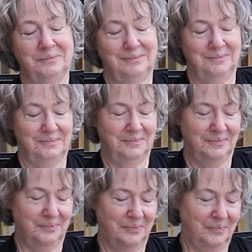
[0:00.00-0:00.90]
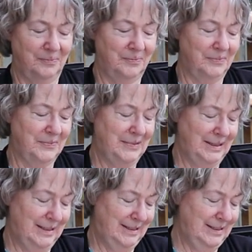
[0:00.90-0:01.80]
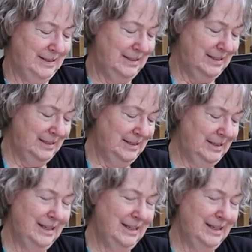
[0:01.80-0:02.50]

[no speech]